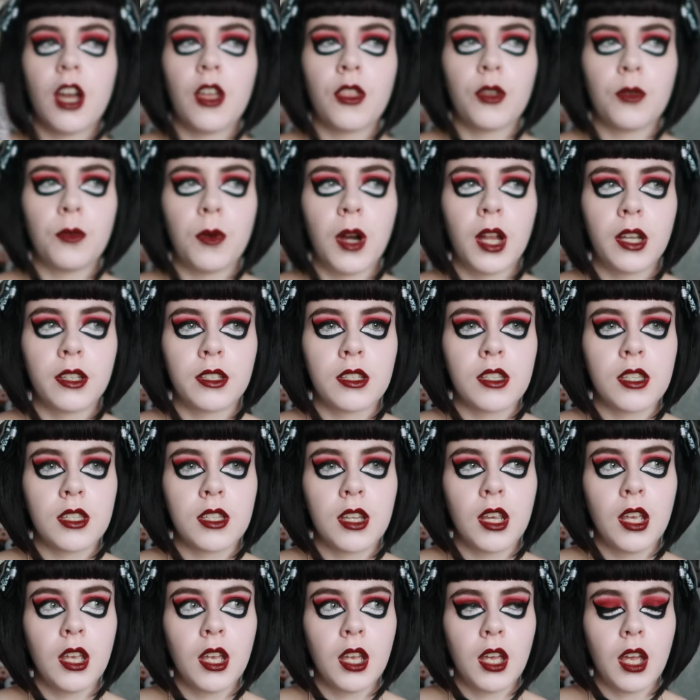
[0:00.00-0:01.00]
other ones.
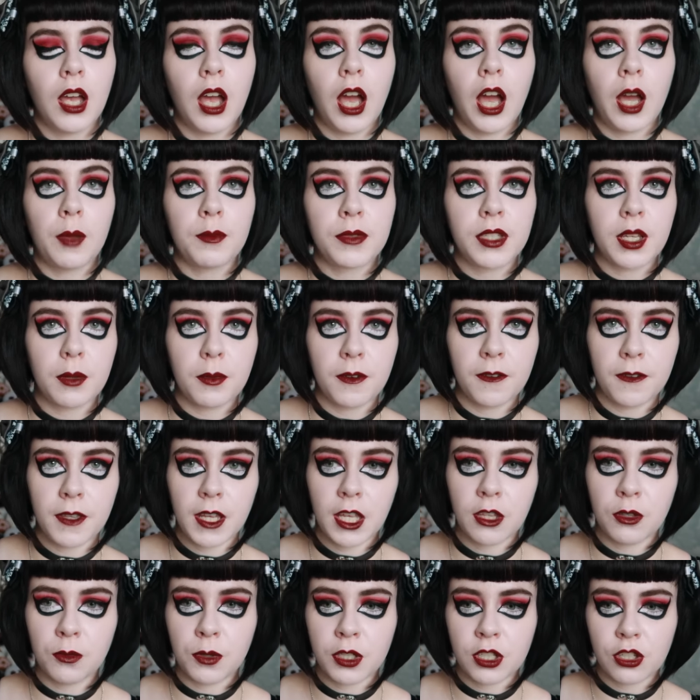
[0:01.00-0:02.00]
Some of the
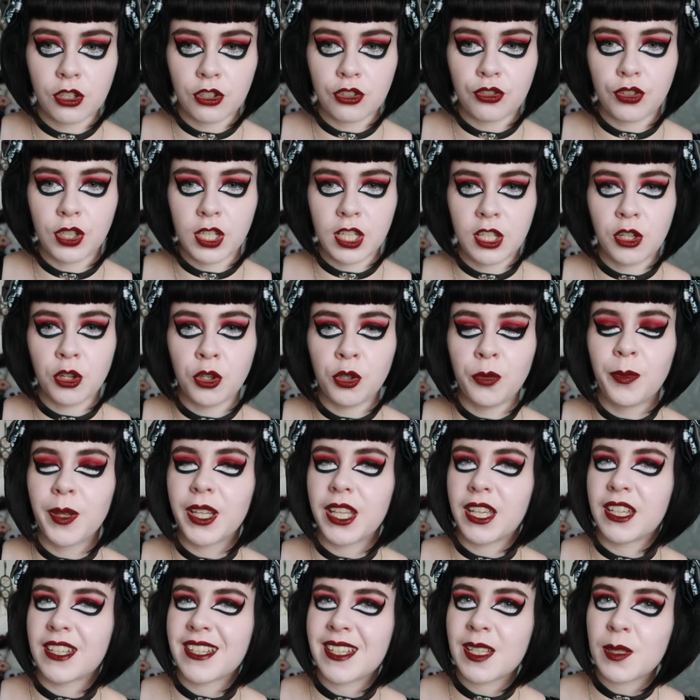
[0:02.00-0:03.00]
other ones looked really cool, but
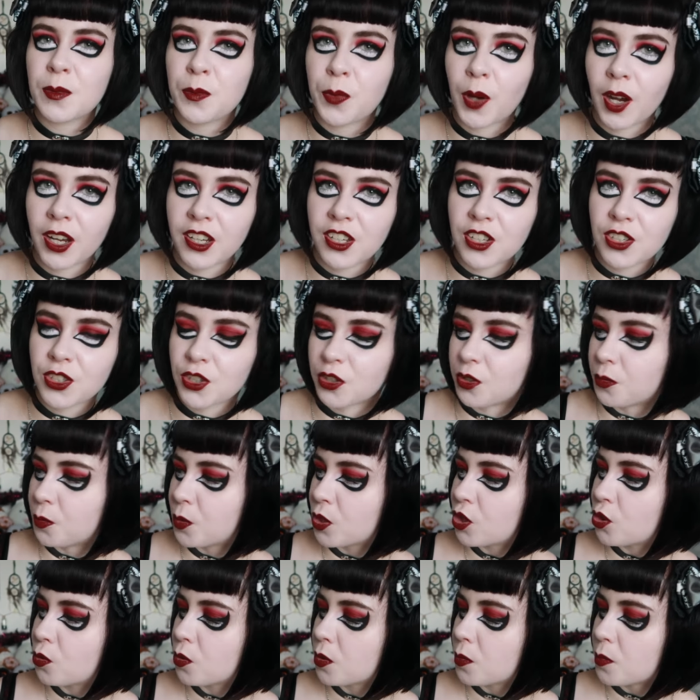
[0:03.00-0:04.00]
they had spiders on,
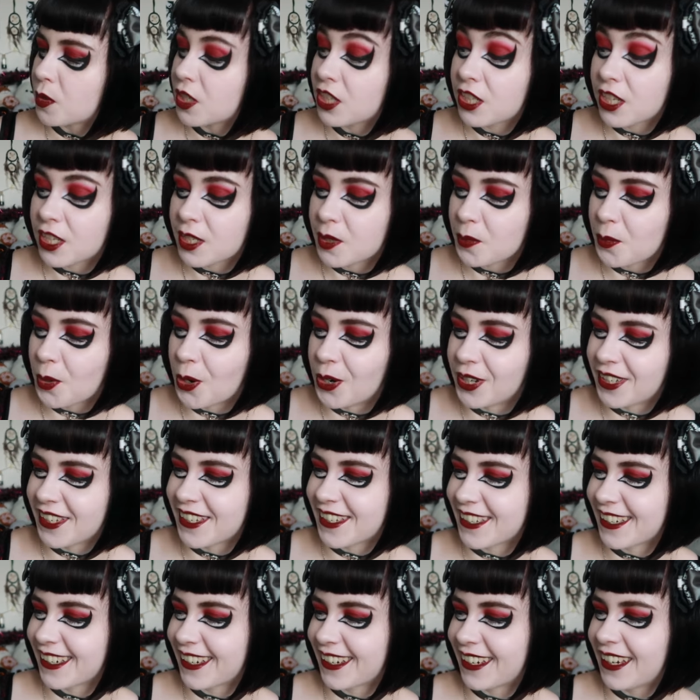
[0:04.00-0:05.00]
which was
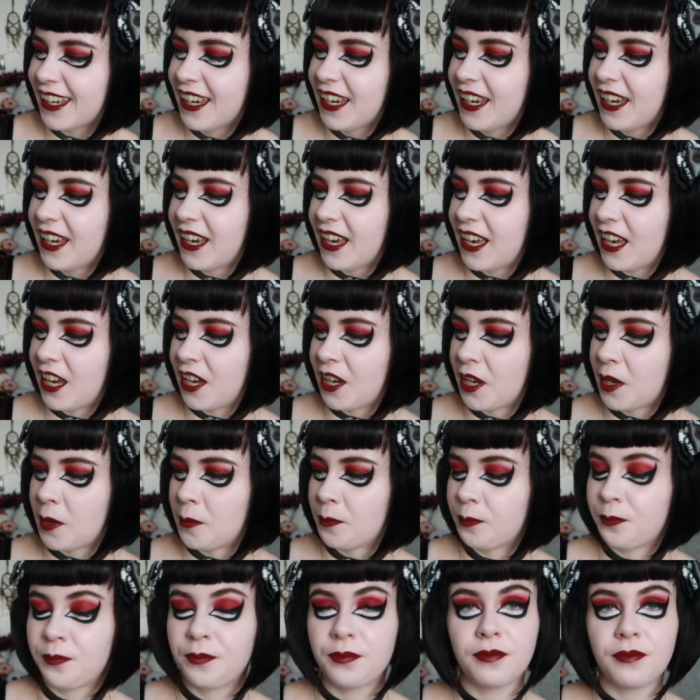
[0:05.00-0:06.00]
disappointing.
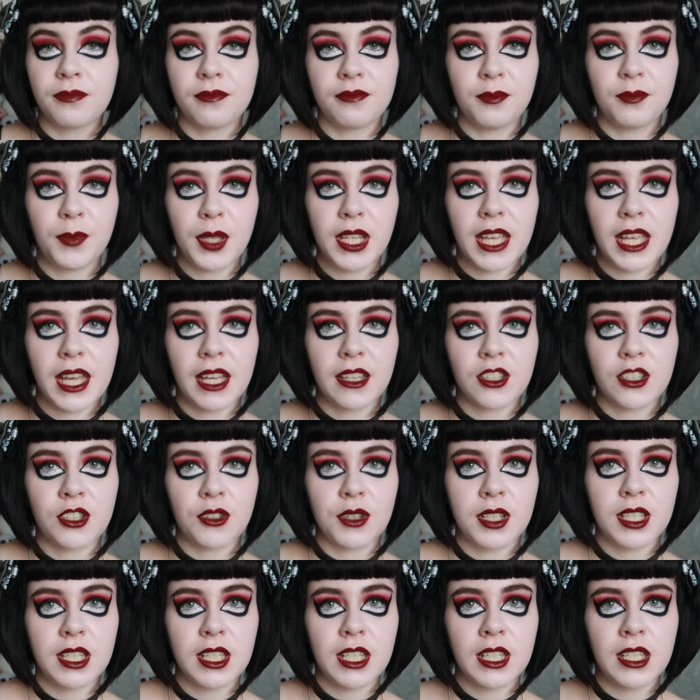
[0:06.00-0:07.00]
But yeah, so
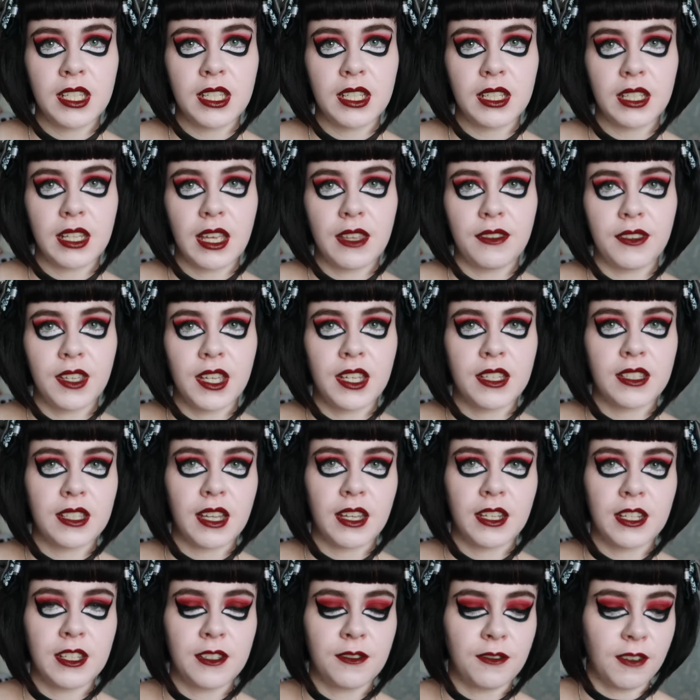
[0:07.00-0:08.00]
I did get this,
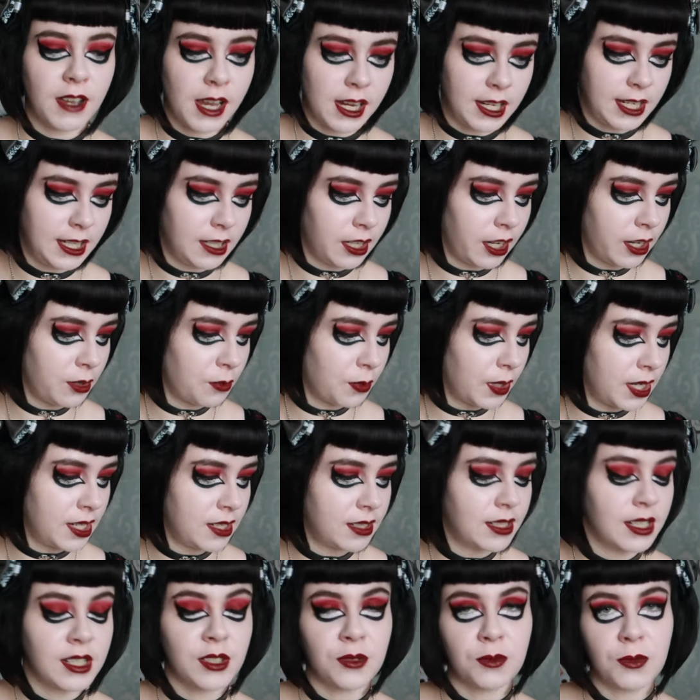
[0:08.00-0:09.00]
and it's fairly
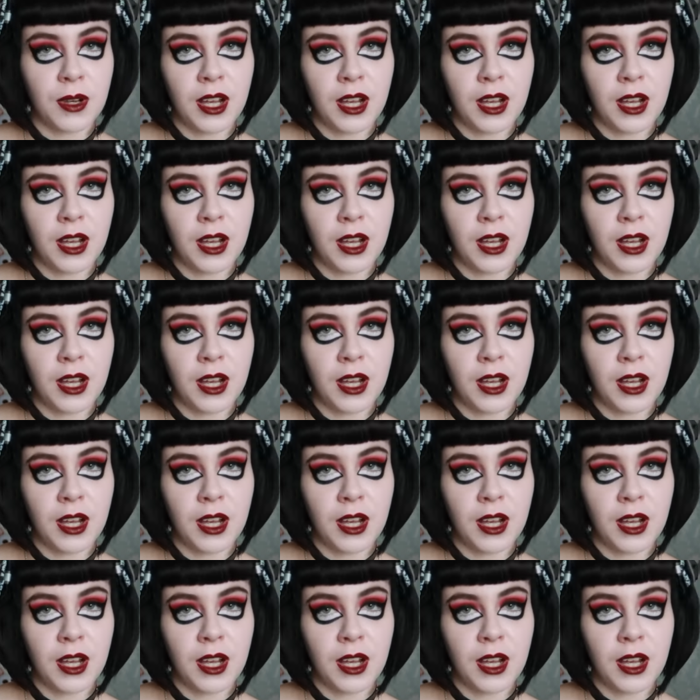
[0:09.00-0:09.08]
lightweight as